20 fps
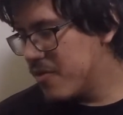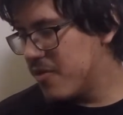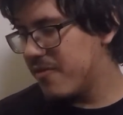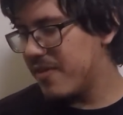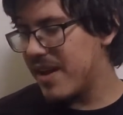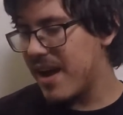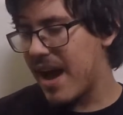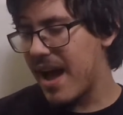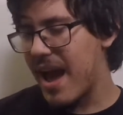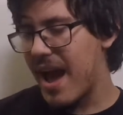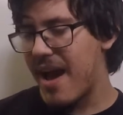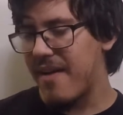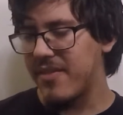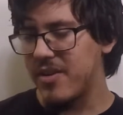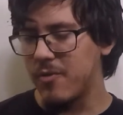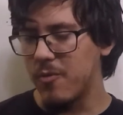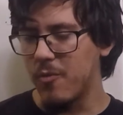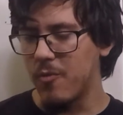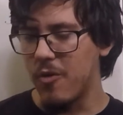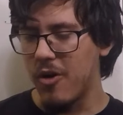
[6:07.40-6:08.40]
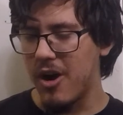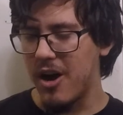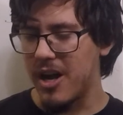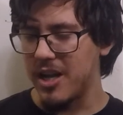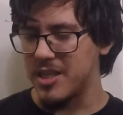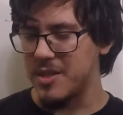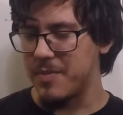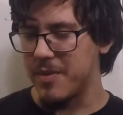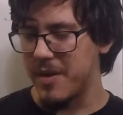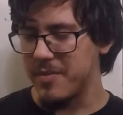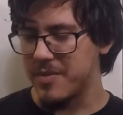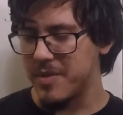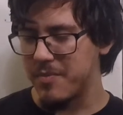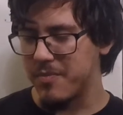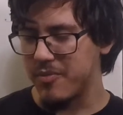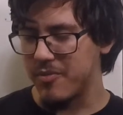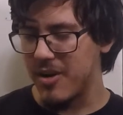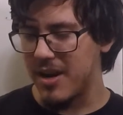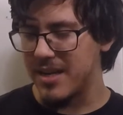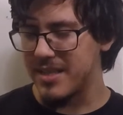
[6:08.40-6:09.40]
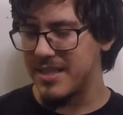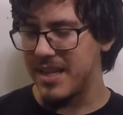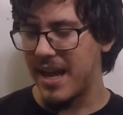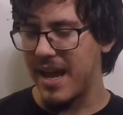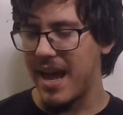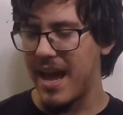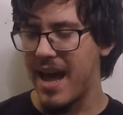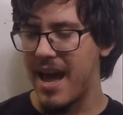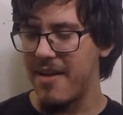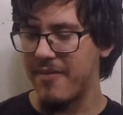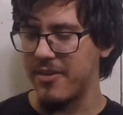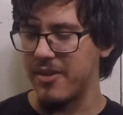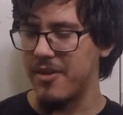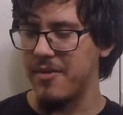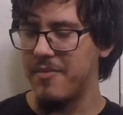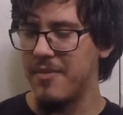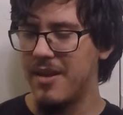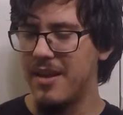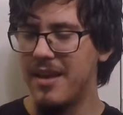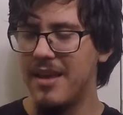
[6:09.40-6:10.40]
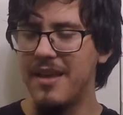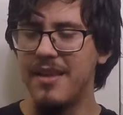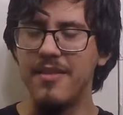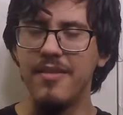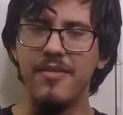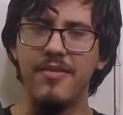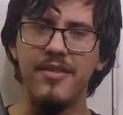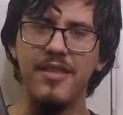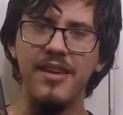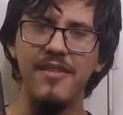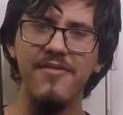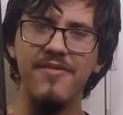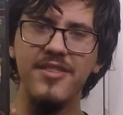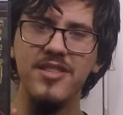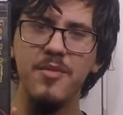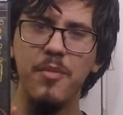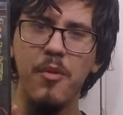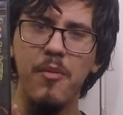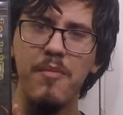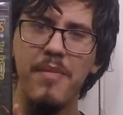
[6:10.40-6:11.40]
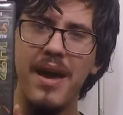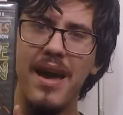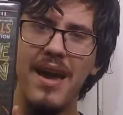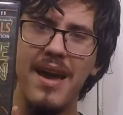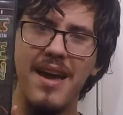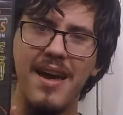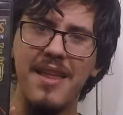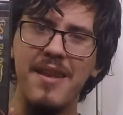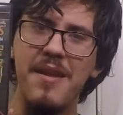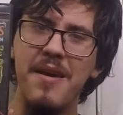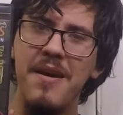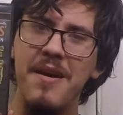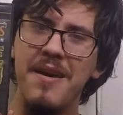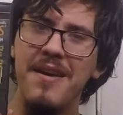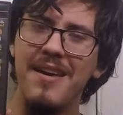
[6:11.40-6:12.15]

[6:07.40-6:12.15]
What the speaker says: movie I haven't watched, but I'm surprised I haven't, The Invisible Man.